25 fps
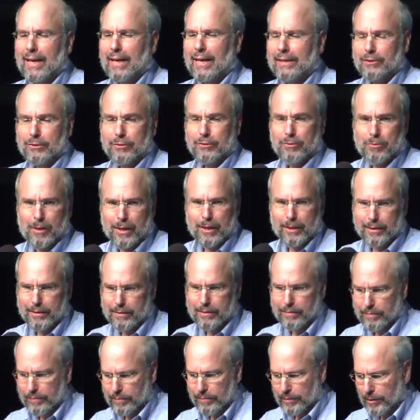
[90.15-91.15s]
I do want
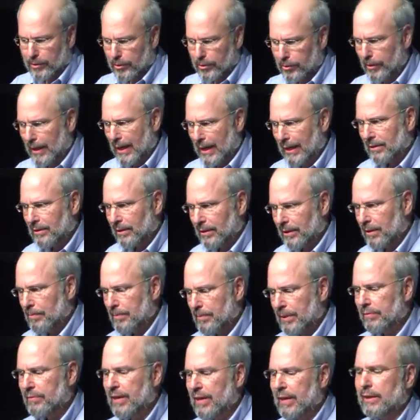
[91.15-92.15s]
to correct a little
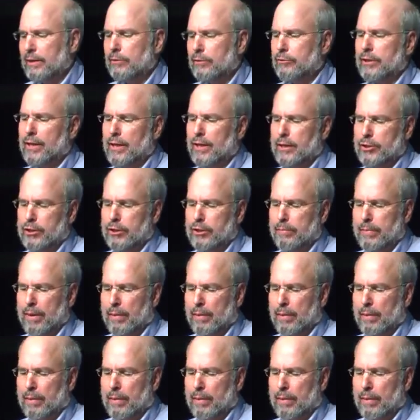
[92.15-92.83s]
bit of that introduction.